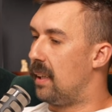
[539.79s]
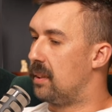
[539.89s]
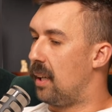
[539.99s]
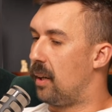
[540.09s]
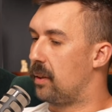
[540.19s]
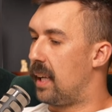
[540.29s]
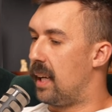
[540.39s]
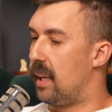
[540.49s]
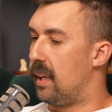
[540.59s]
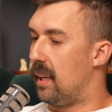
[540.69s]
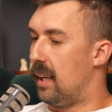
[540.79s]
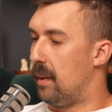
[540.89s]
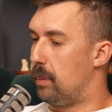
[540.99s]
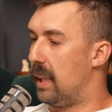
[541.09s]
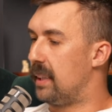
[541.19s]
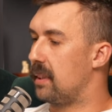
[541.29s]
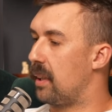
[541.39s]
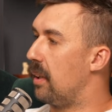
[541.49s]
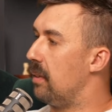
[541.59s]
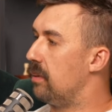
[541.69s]
childcare uh, place and
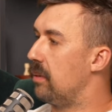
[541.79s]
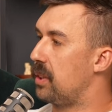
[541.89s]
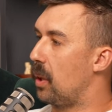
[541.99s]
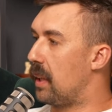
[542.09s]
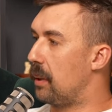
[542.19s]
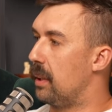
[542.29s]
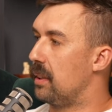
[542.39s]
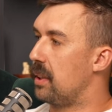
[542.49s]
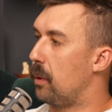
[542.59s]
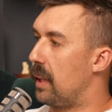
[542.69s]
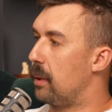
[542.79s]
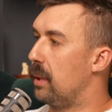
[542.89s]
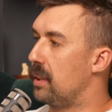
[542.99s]
go, sold another one, sold another one,